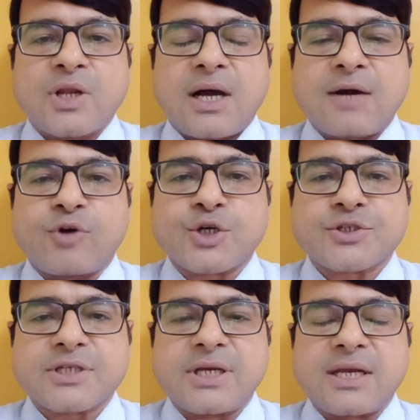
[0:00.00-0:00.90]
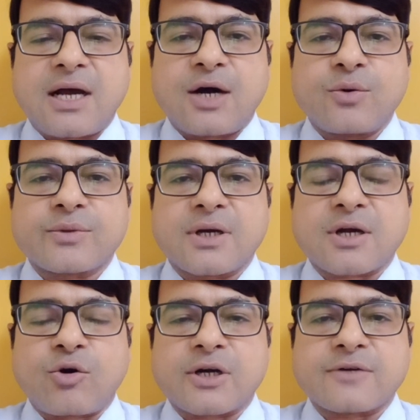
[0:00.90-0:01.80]
I want to see how the
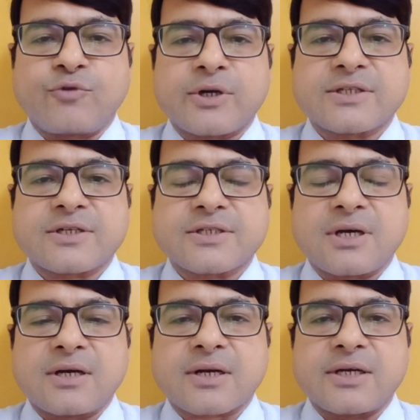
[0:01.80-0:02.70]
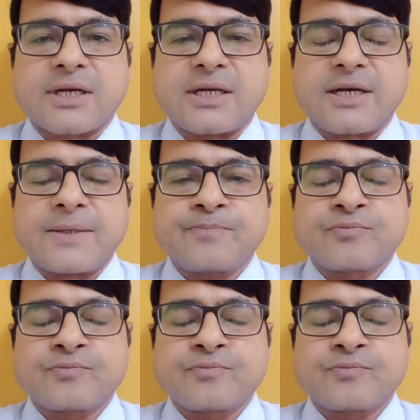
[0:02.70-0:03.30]
quarter four is declared.